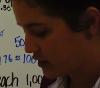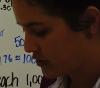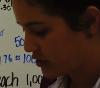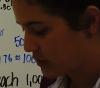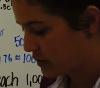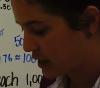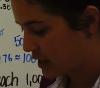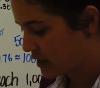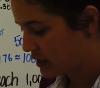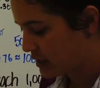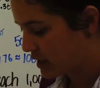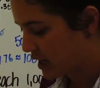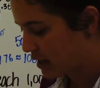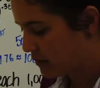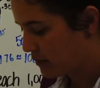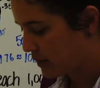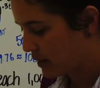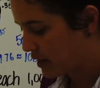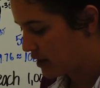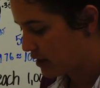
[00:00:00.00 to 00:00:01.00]
So I'm going to
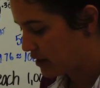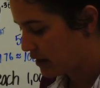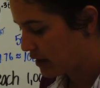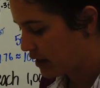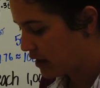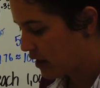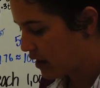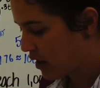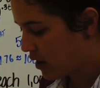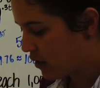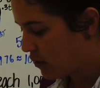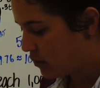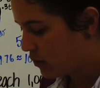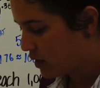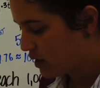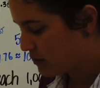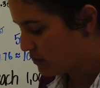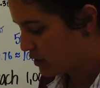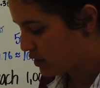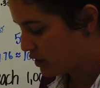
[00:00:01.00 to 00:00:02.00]
type in
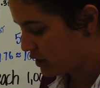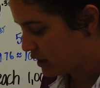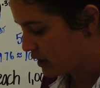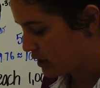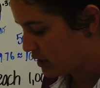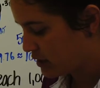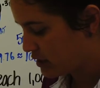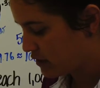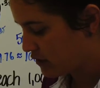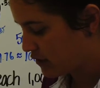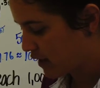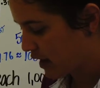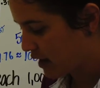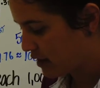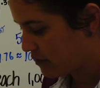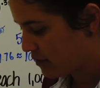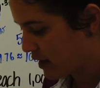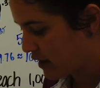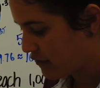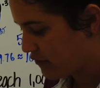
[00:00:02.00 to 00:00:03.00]
1 million
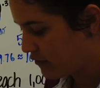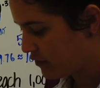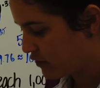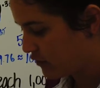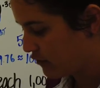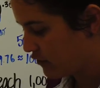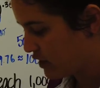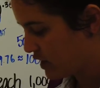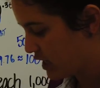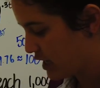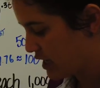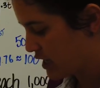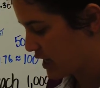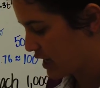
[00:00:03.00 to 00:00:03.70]
divided by 50,